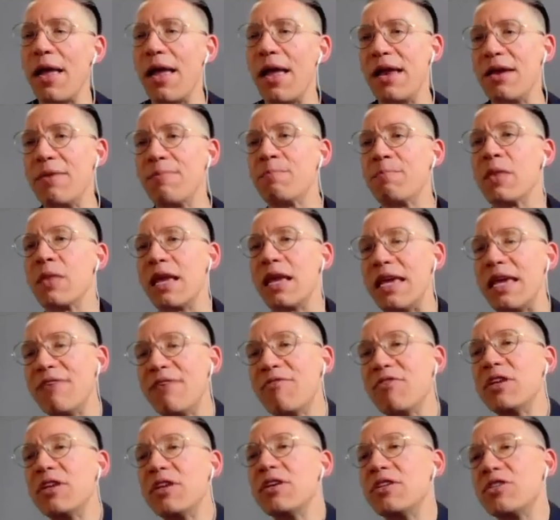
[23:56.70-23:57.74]
and
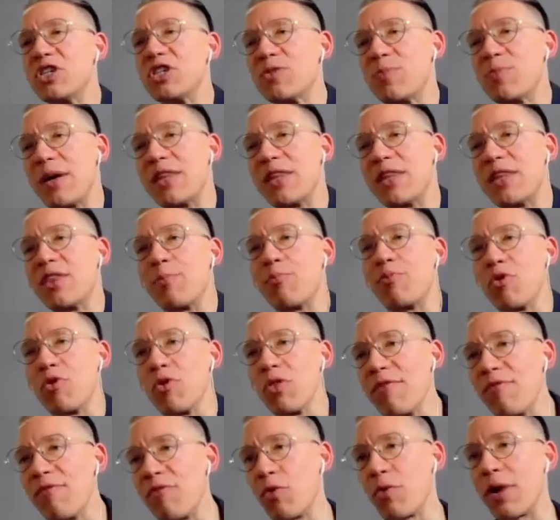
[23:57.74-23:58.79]
even despite the
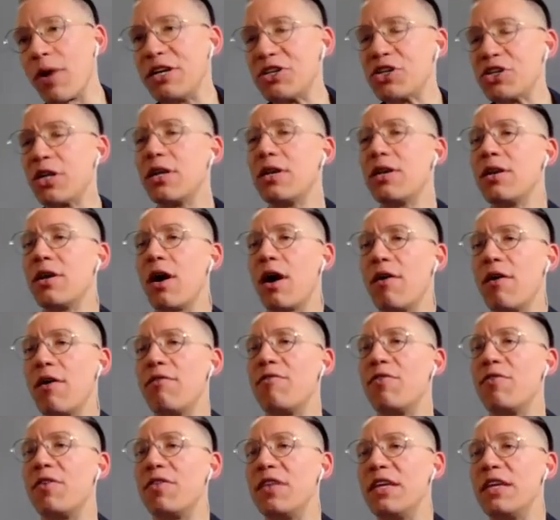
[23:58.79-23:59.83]
proliferation
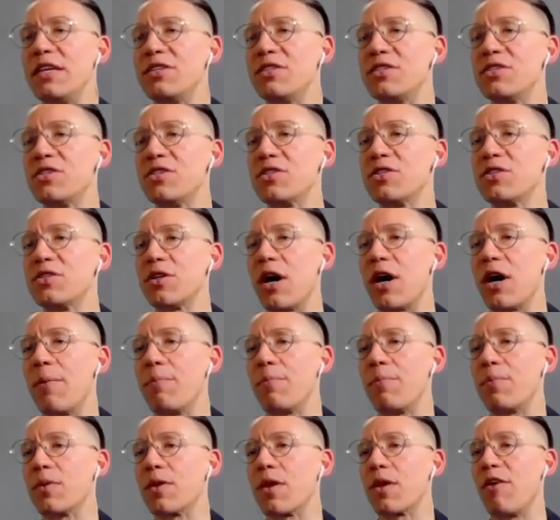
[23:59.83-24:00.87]
of these
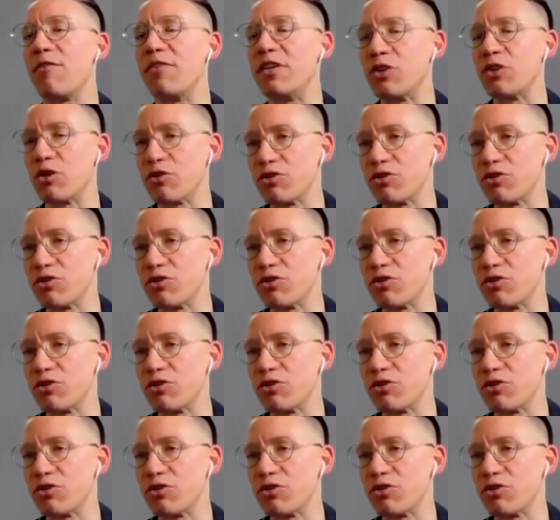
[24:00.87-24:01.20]
um, of these